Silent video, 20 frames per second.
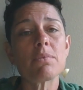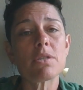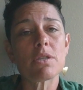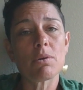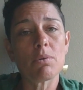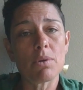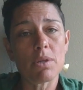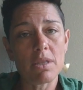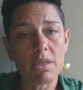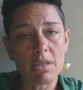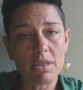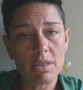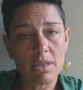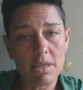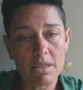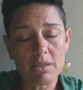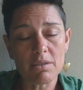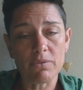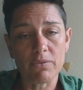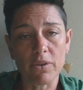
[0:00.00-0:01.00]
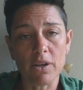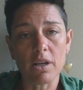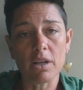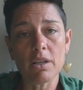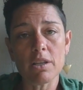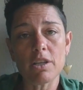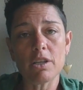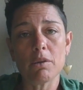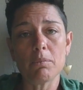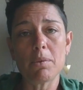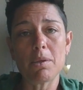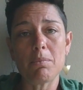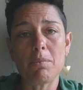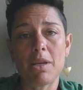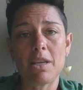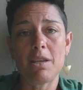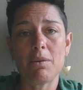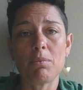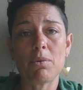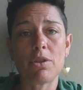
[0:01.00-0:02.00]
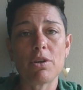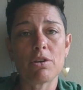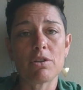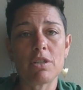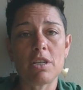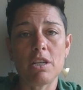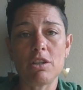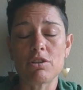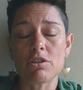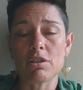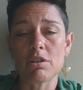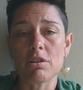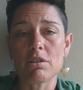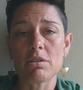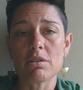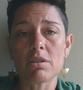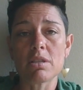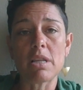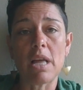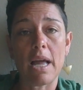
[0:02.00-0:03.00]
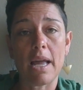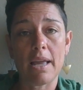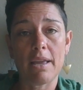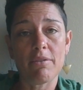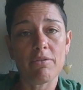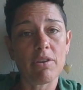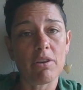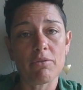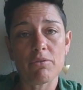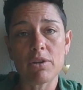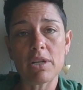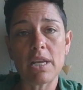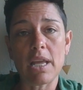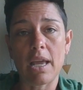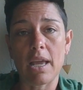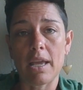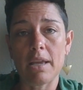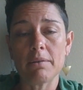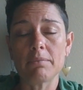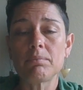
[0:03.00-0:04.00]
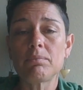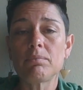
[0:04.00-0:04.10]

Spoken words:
So in this fall, you'll be meeting with your teachers live every day.